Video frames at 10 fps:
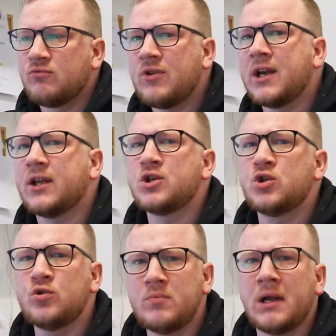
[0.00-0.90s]
running a
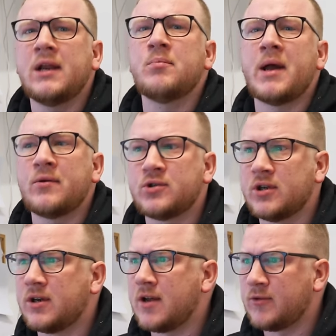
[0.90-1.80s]
£2 million
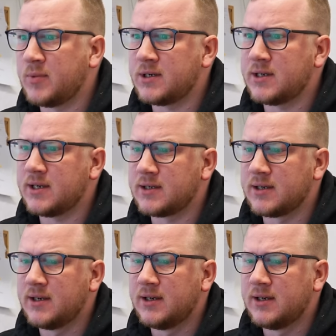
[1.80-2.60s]
turnover business